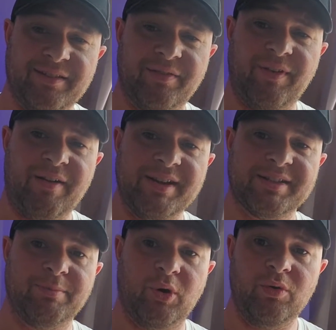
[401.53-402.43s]
It's very
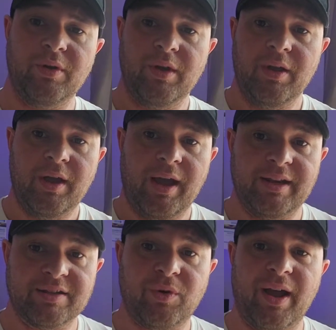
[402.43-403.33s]
small and
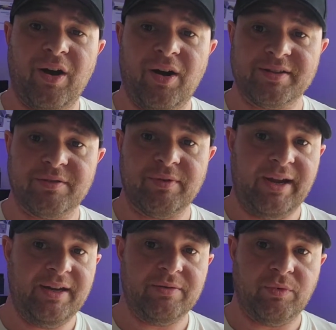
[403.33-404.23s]
it's quite hard to
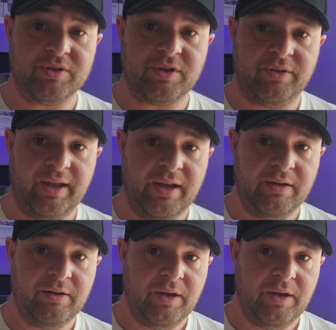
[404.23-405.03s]
read what's on there.